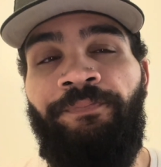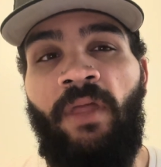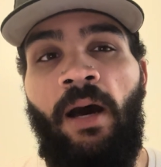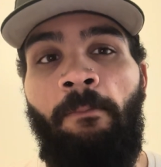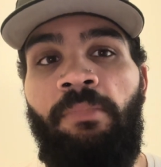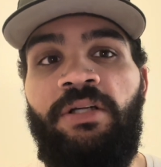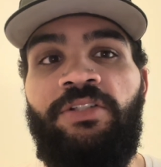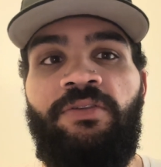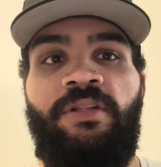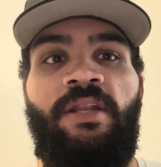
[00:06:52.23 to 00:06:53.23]
I'm
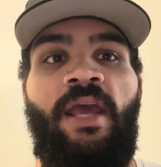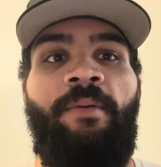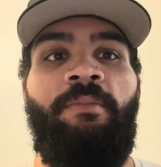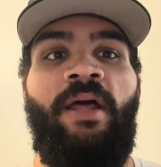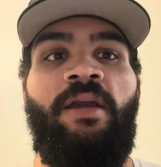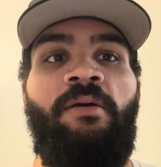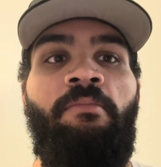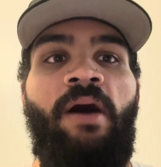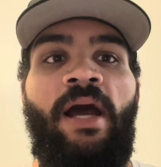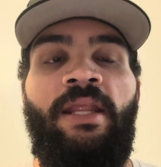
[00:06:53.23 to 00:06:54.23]
butchering the name. I'm like
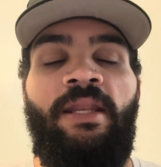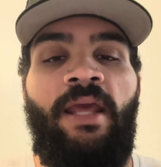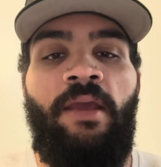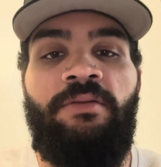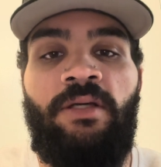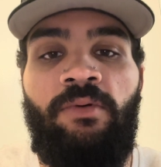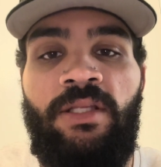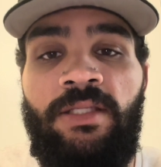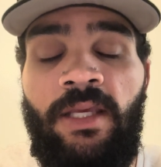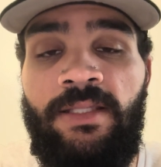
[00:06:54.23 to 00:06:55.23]
combining names. I want to
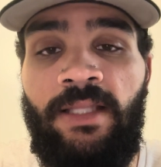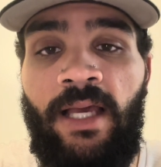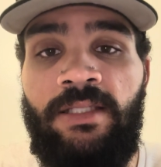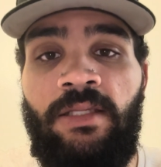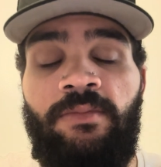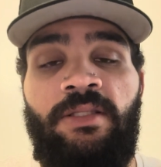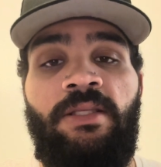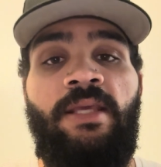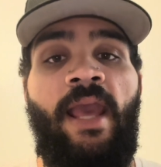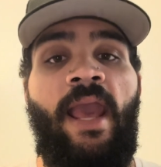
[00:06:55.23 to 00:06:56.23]
say his last name's
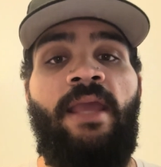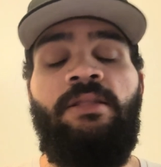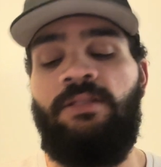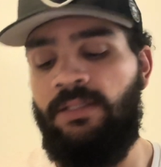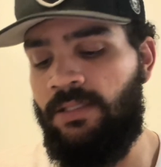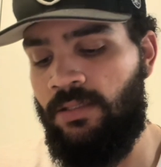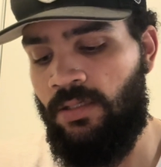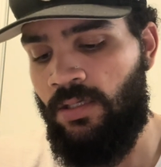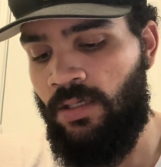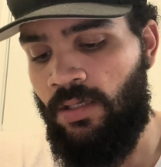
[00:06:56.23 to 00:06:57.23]
Gaines
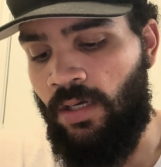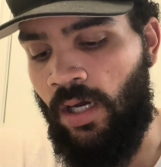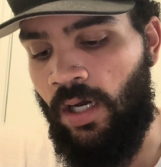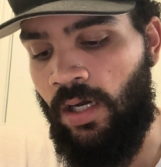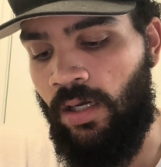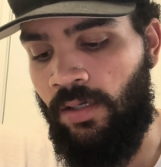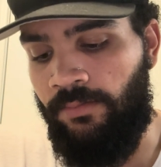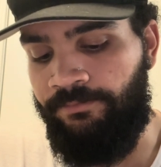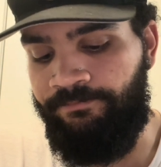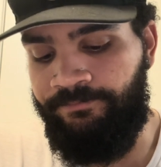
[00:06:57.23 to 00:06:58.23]

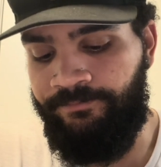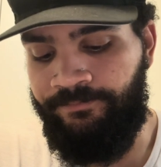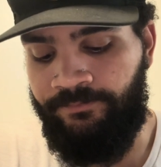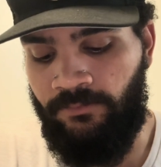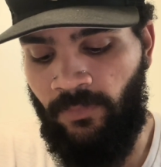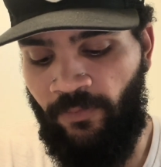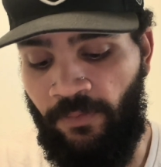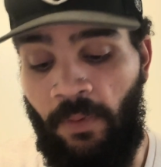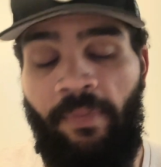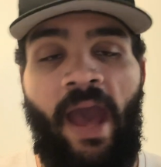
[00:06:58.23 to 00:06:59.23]
from
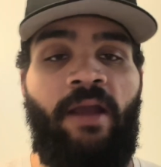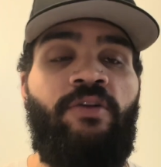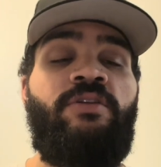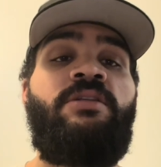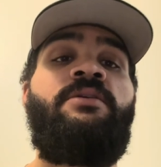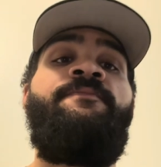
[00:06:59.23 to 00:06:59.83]
the Packers.